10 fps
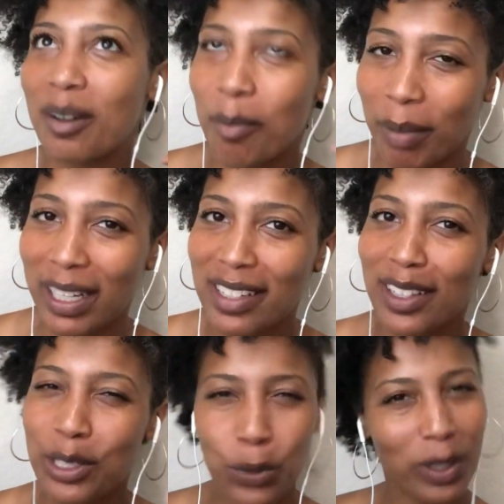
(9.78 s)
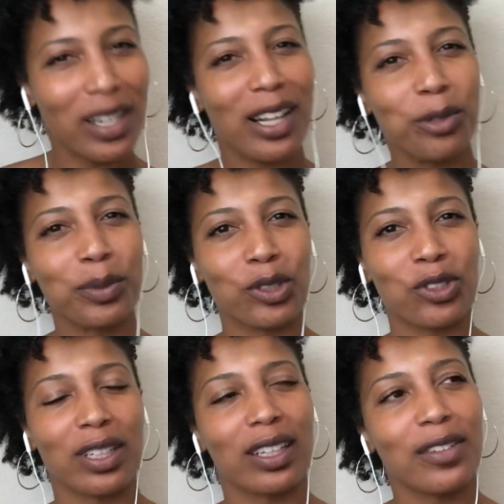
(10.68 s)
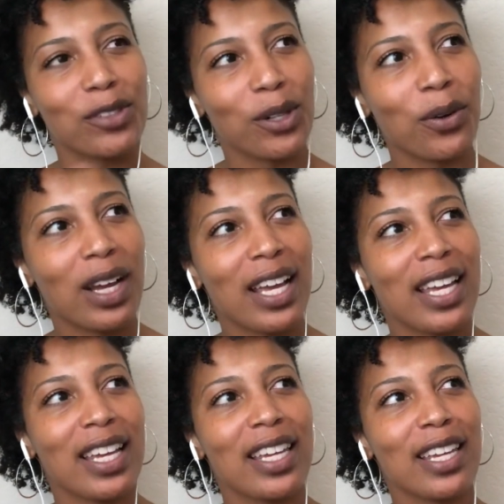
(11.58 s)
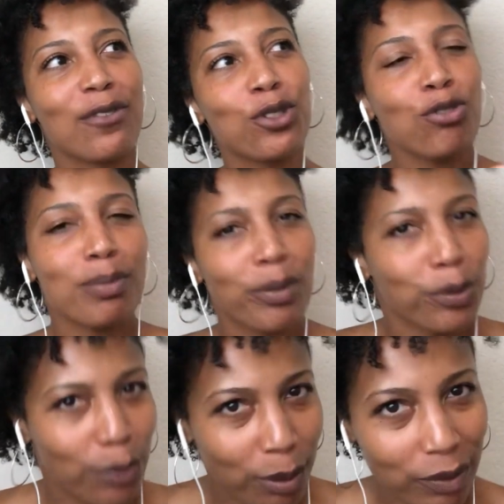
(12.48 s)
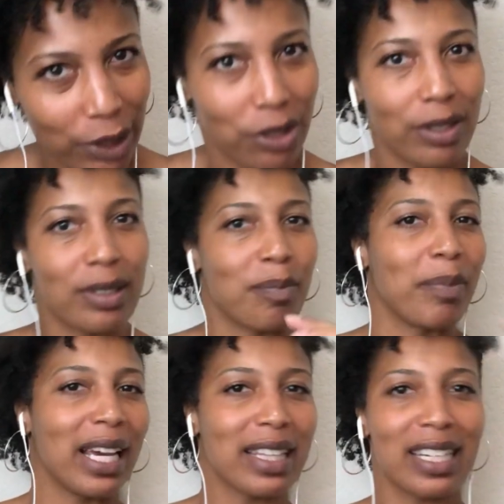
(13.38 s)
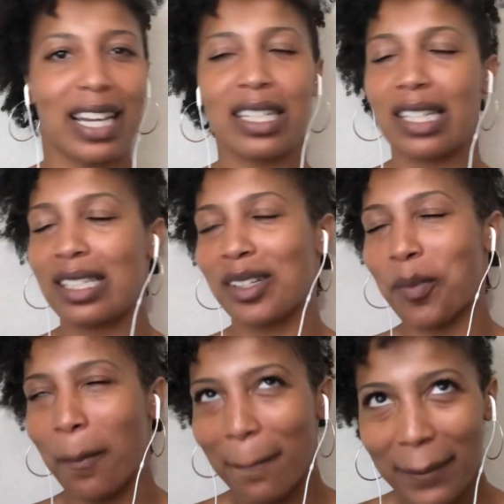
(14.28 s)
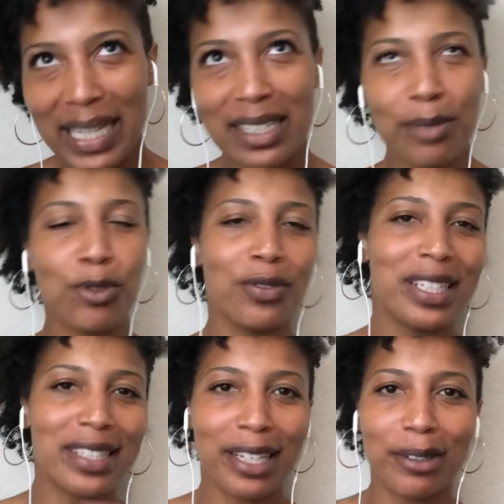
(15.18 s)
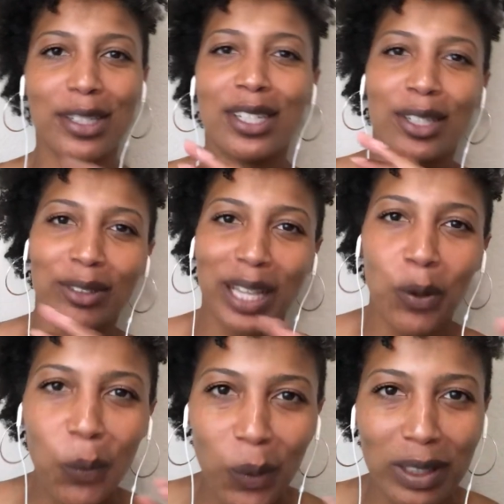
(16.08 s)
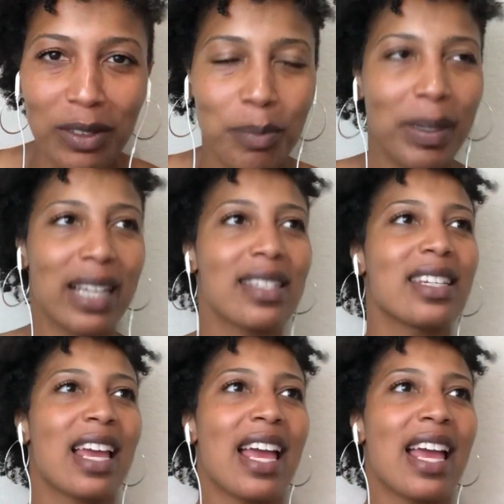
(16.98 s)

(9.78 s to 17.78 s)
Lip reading: But the $20 milkshake life. So, if you remember Pulp Fiction back in the 90s, amazing movie, Tarantino, like one of the best.